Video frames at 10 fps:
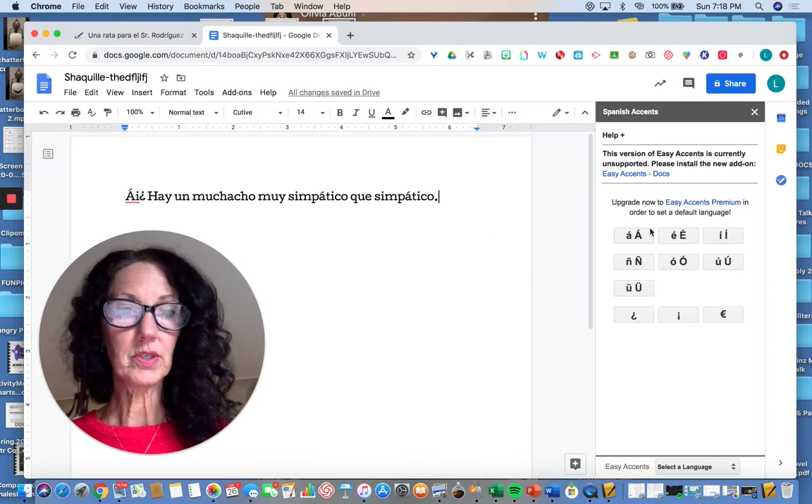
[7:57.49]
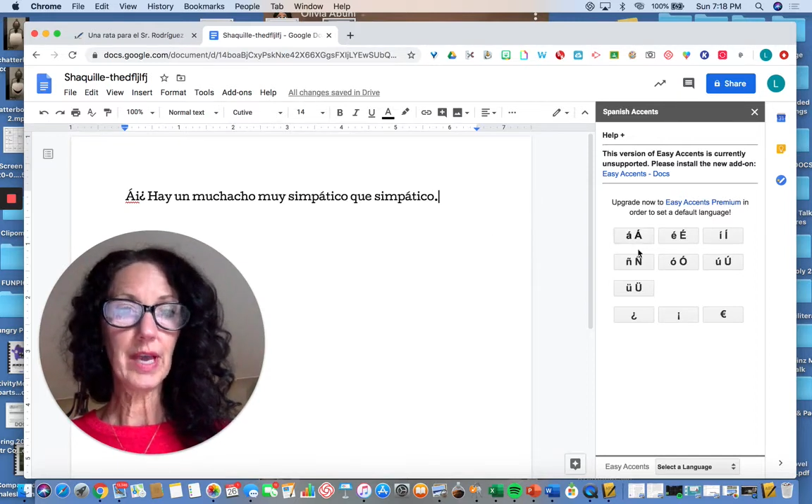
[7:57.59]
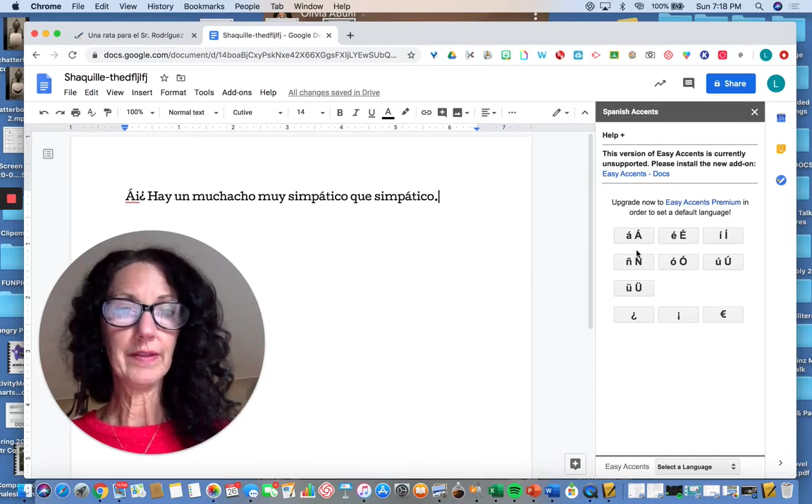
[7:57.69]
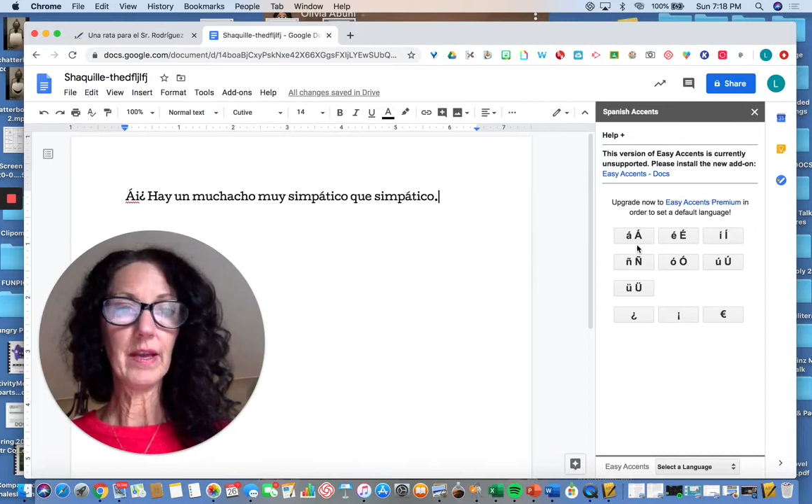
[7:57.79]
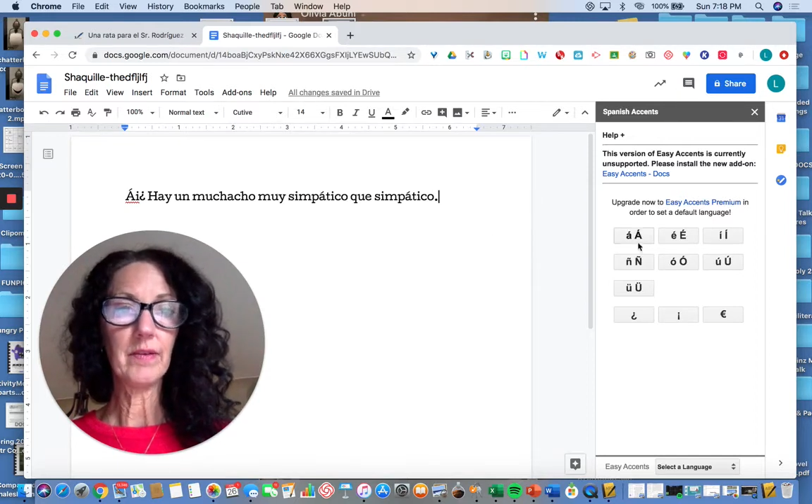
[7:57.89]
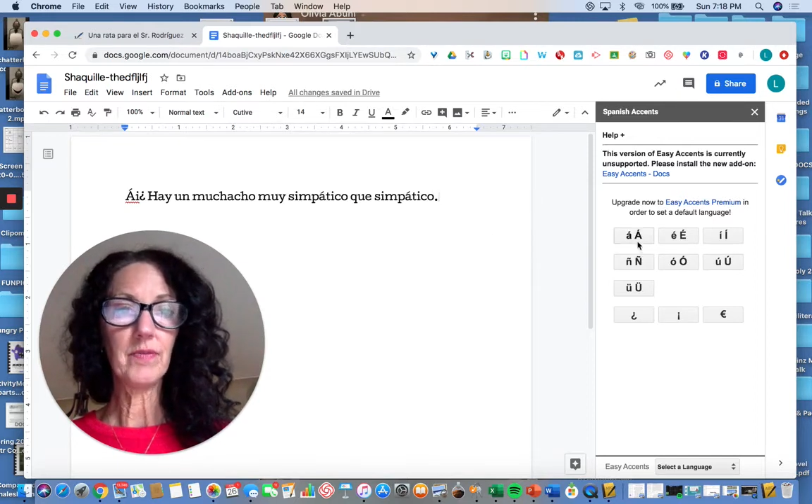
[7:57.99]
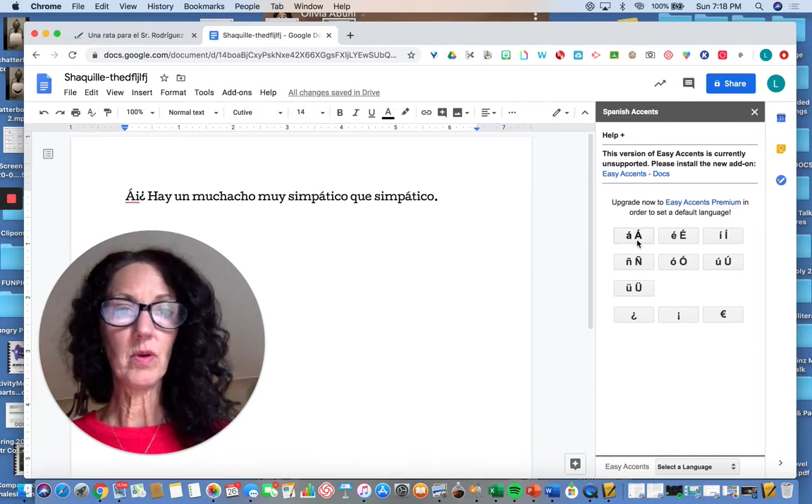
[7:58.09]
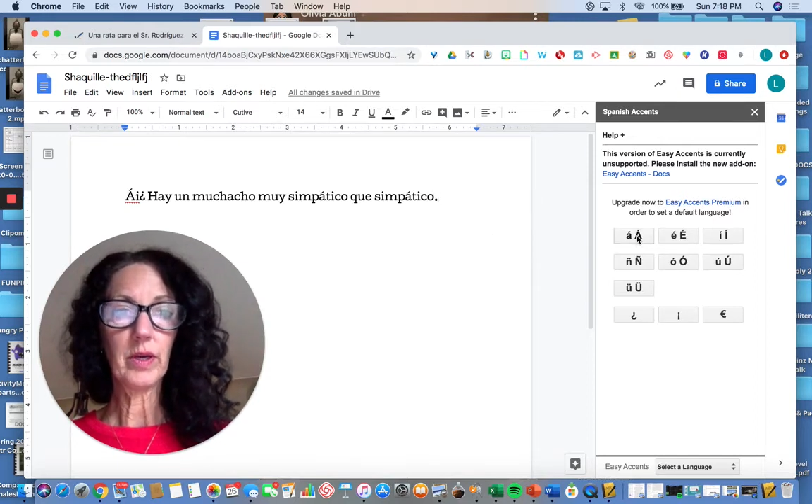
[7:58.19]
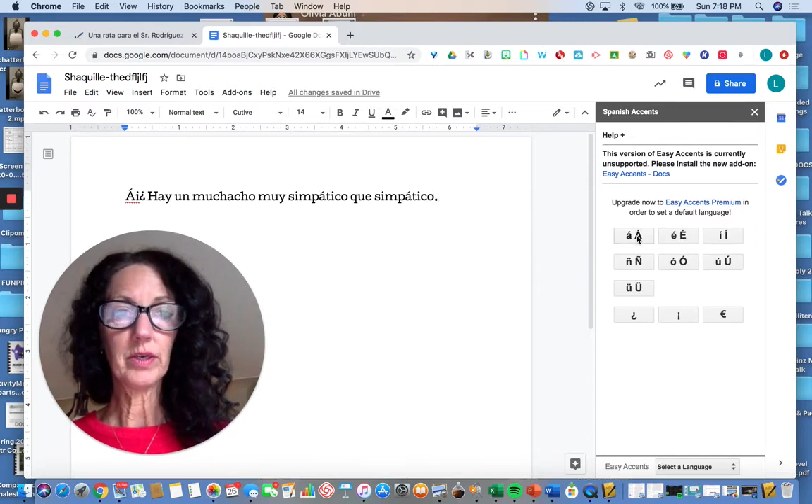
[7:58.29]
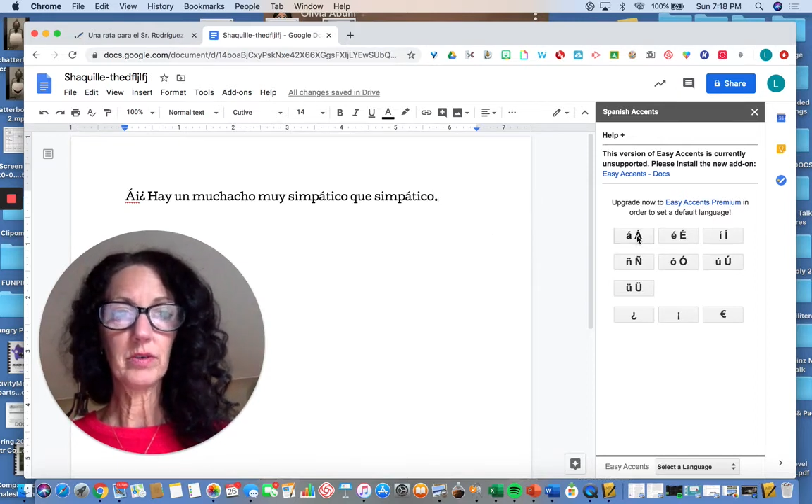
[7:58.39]
and then if you
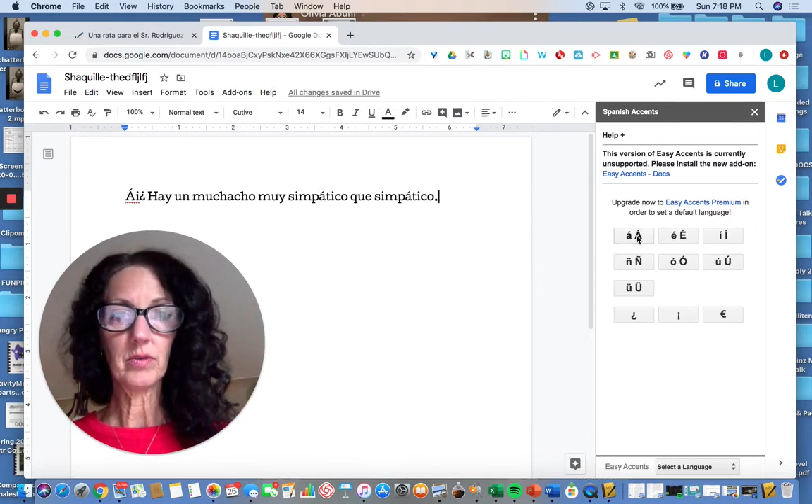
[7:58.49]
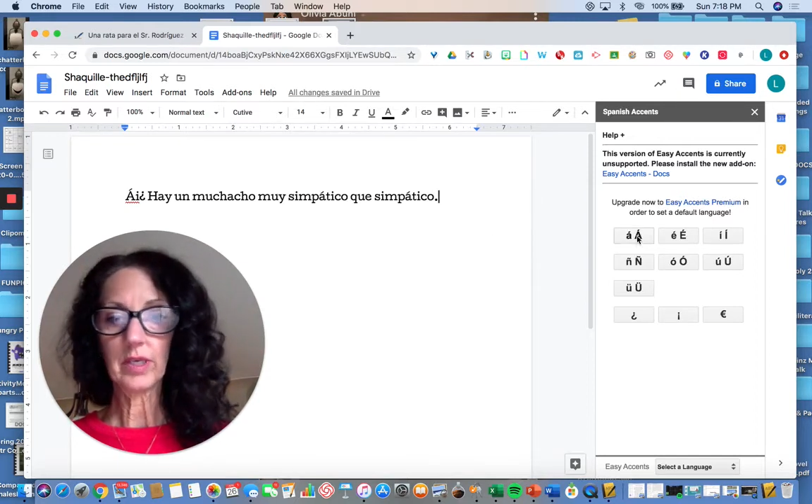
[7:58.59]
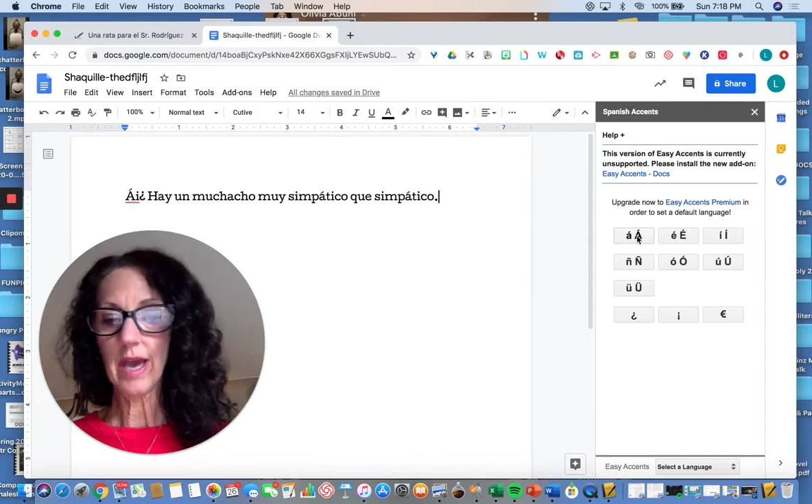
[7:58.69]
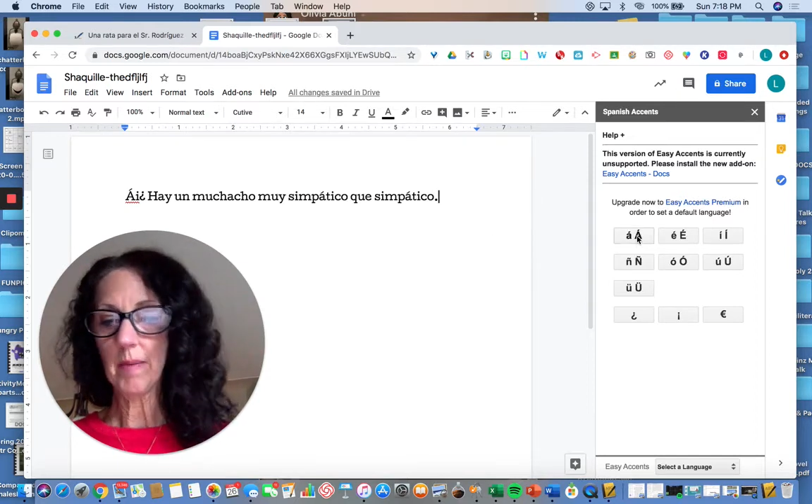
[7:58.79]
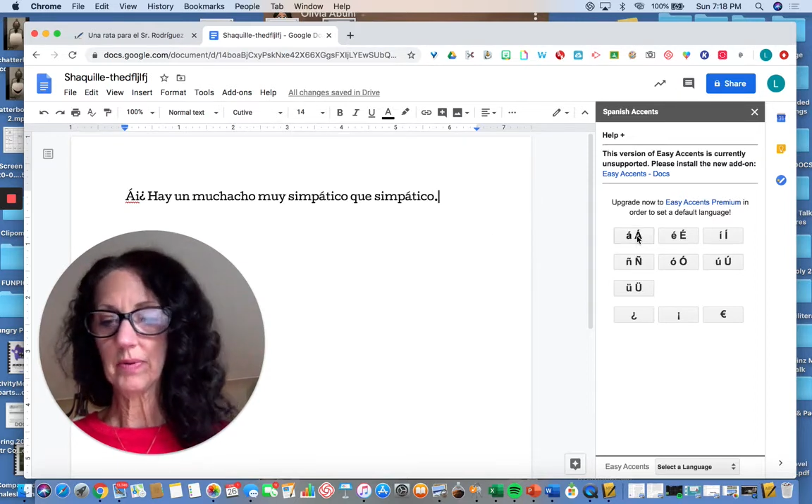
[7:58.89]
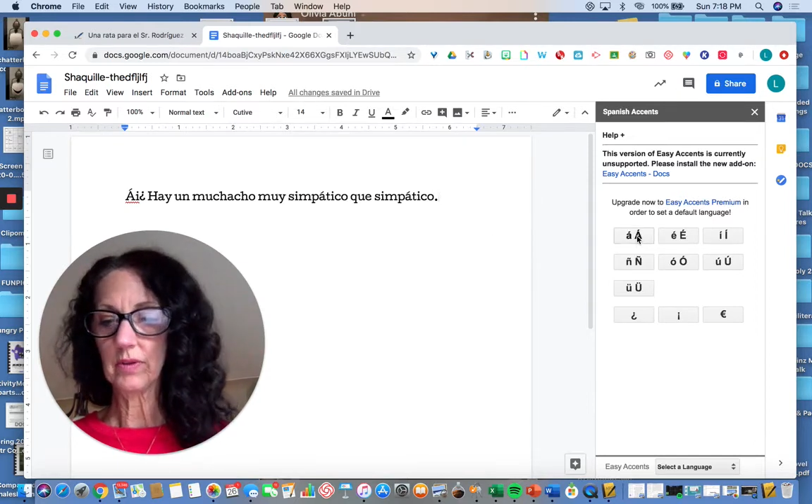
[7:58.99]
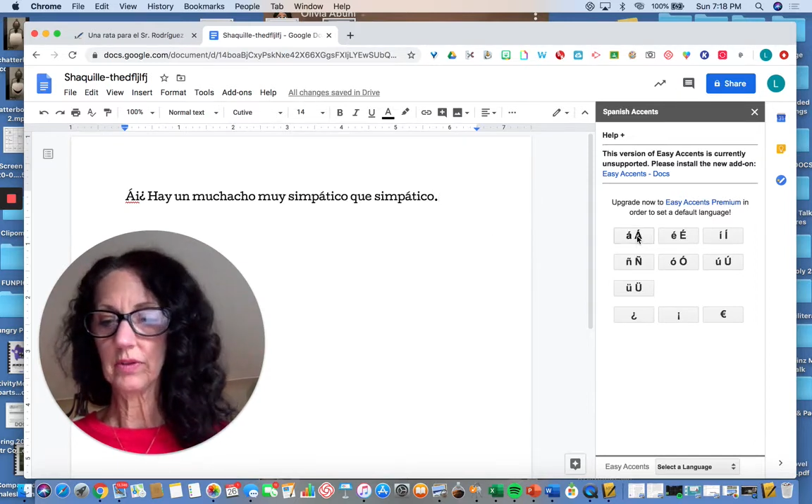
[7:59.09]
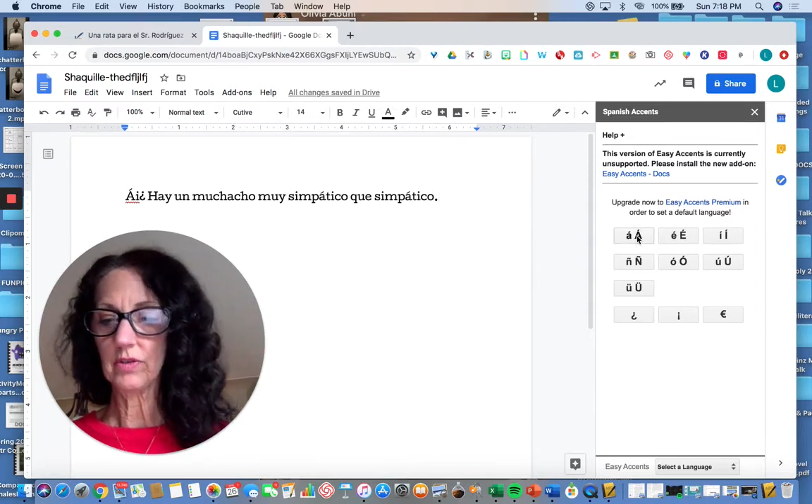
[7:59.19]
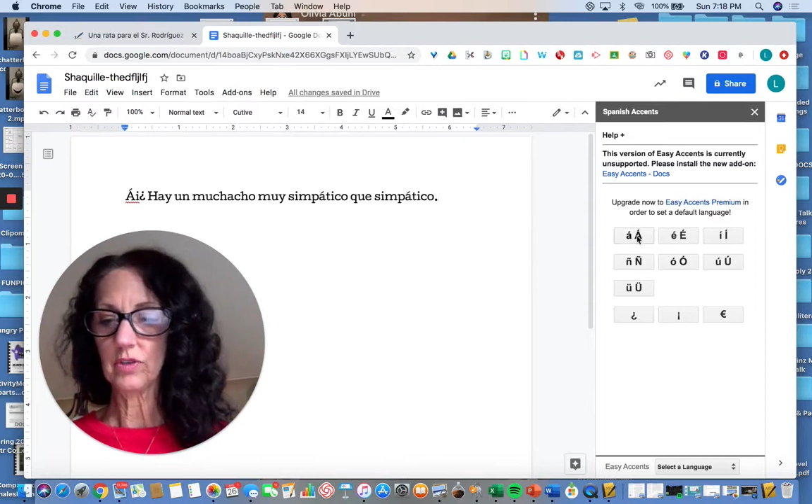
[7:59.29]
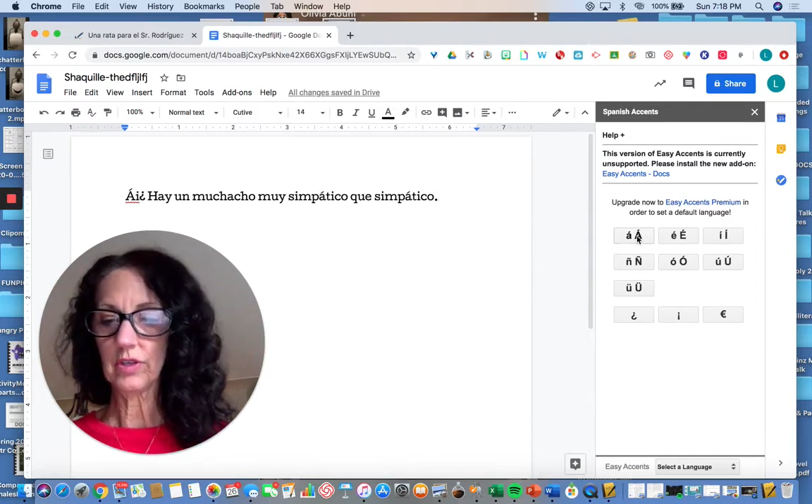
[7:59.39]
want to do the capital,
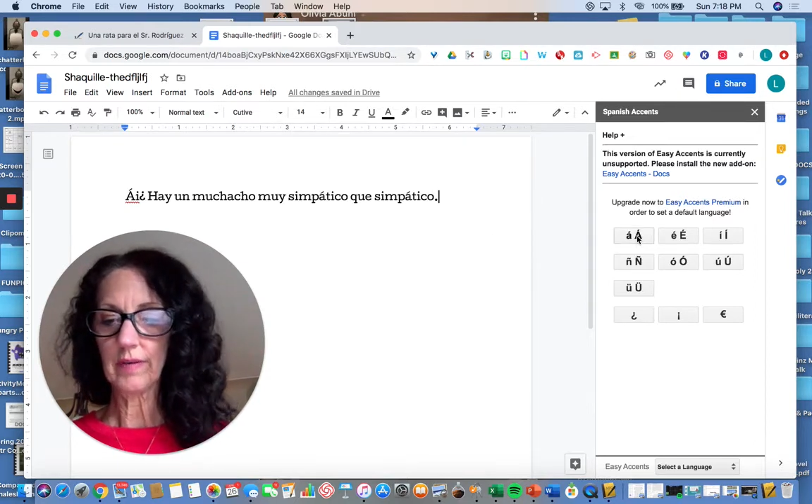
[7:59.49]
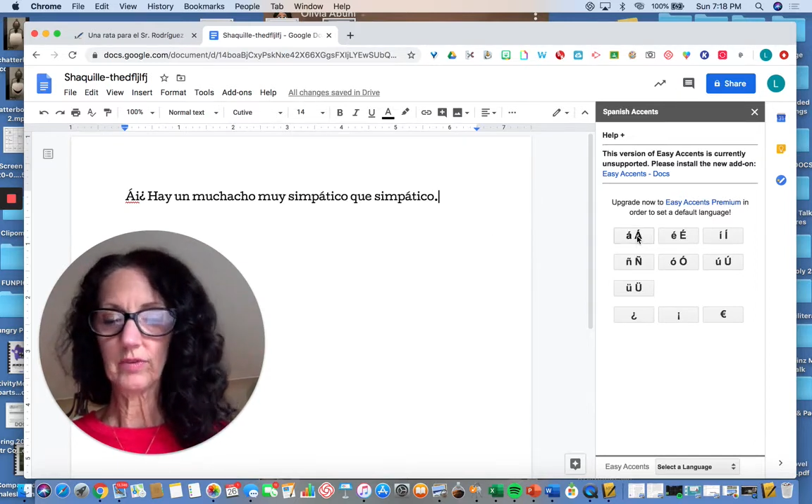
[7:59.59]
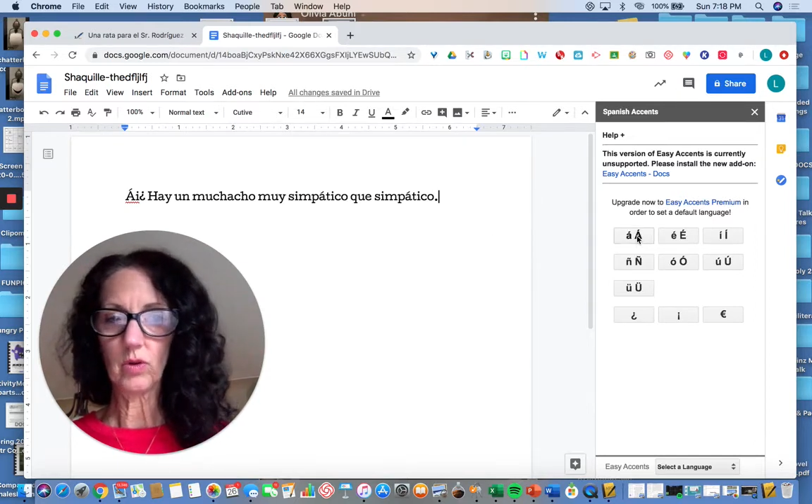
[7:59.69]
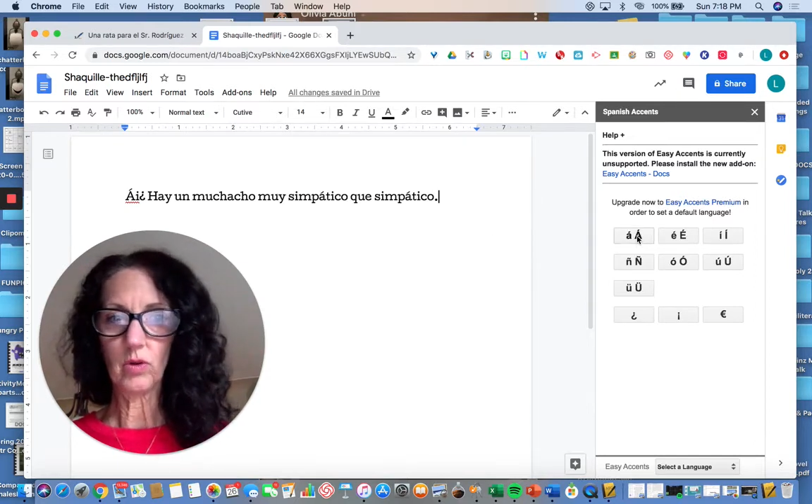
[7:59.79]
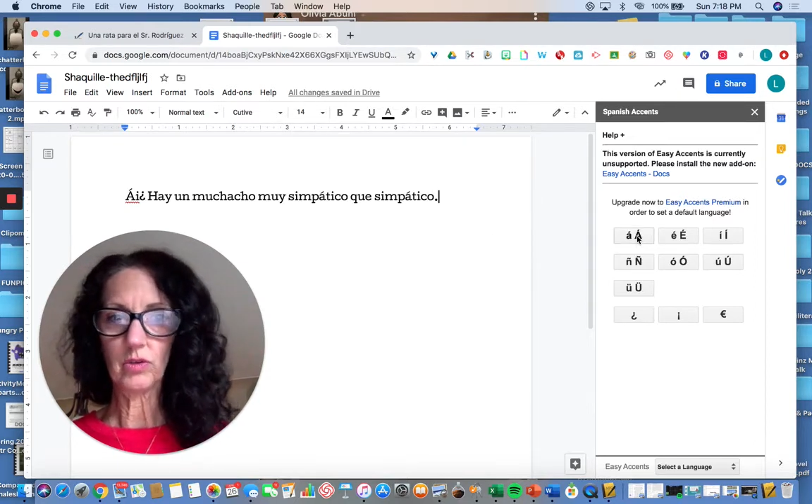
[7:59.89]
you just have to hold your